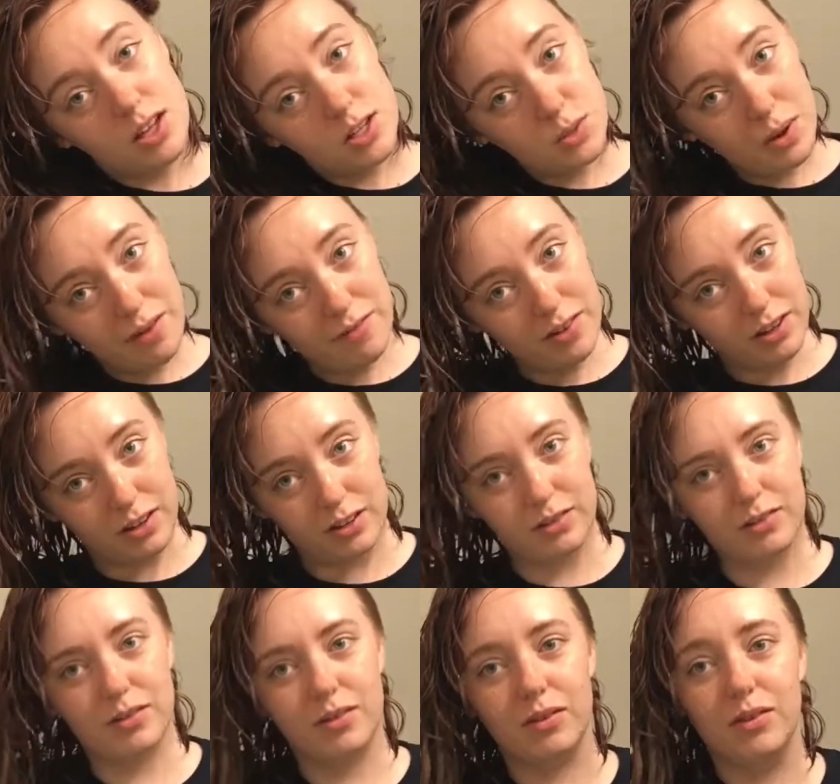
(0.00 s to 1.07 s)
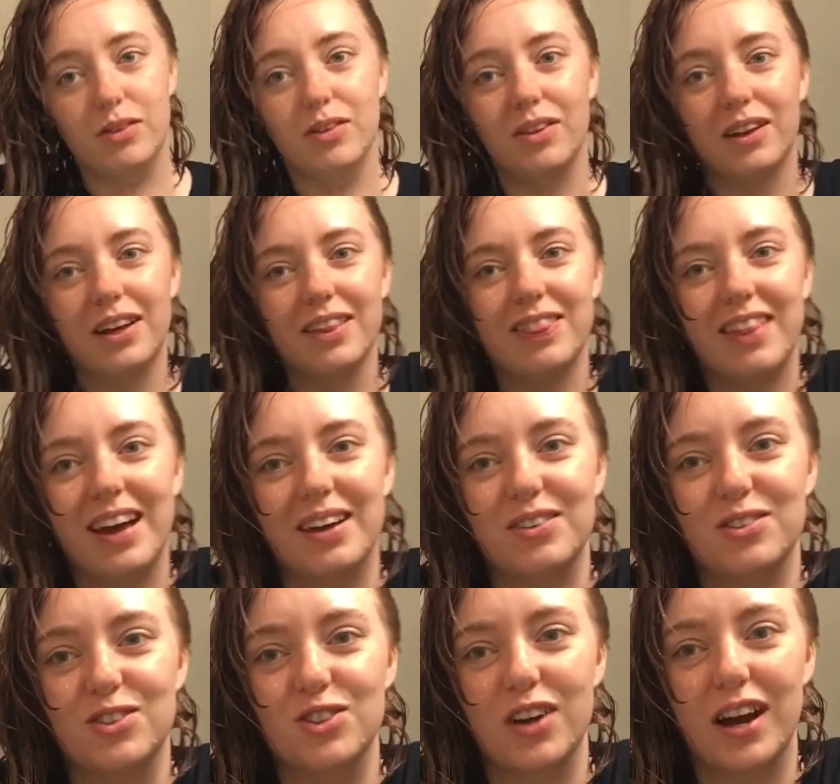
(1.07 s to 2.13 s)
So I figured, look at that
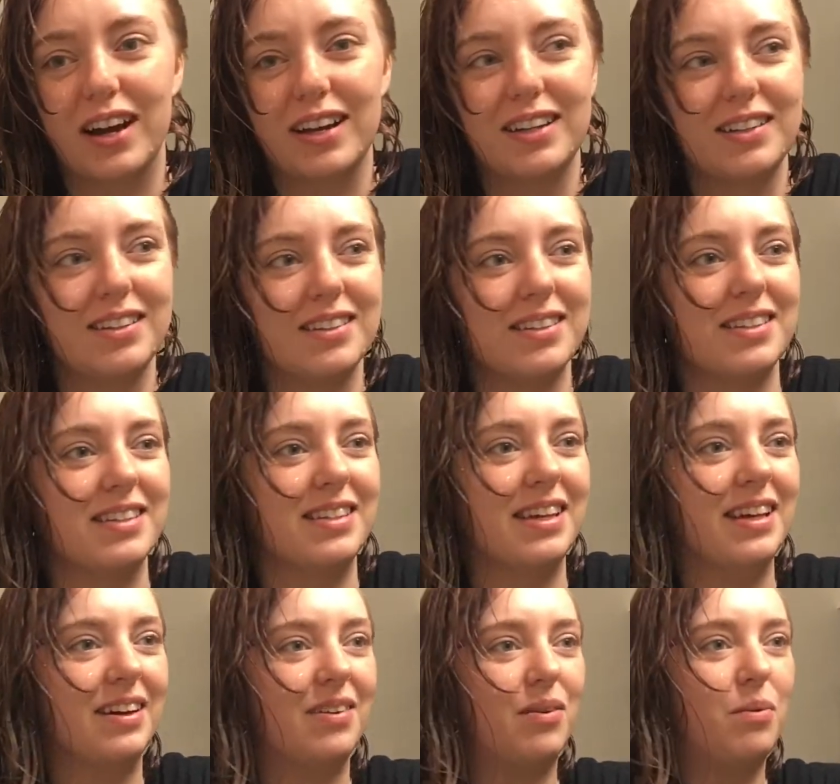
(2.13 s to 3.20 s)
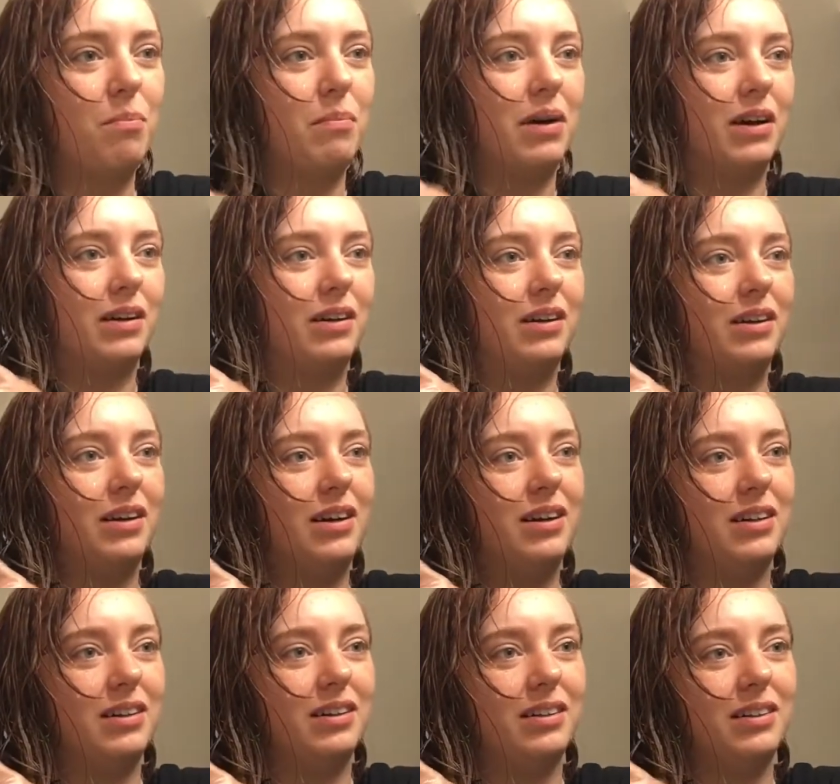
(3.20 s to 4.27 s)
giant zit. Oh my
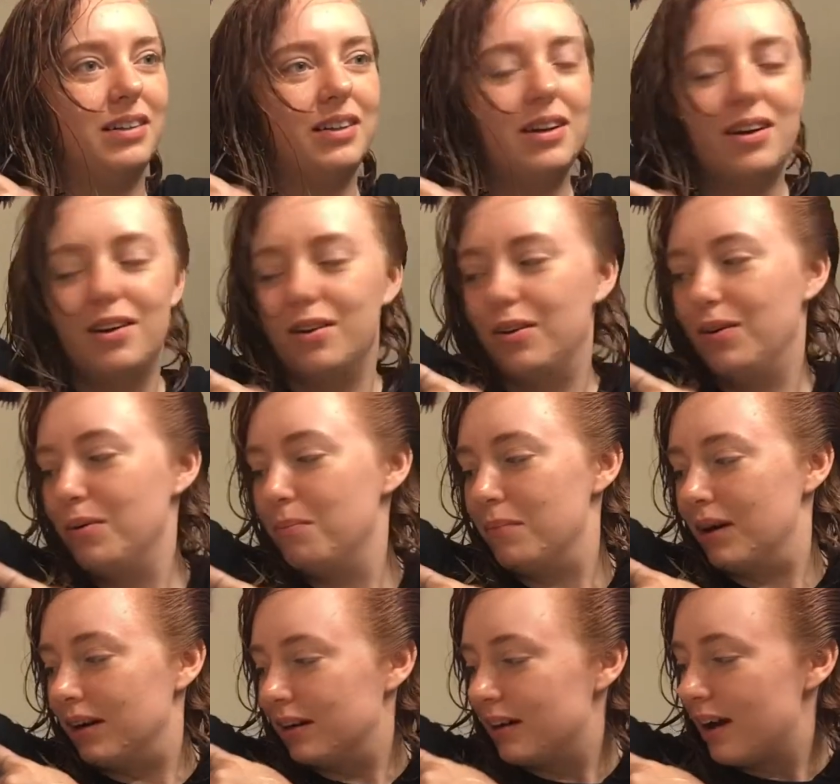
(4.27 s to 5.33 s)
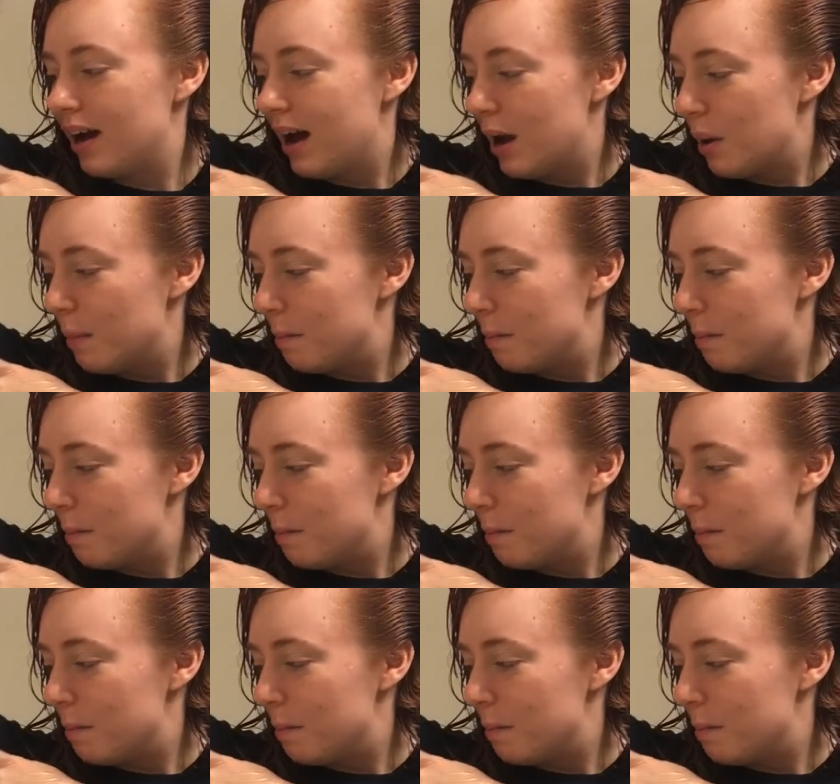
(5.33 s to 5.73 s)
god. Oh my god, how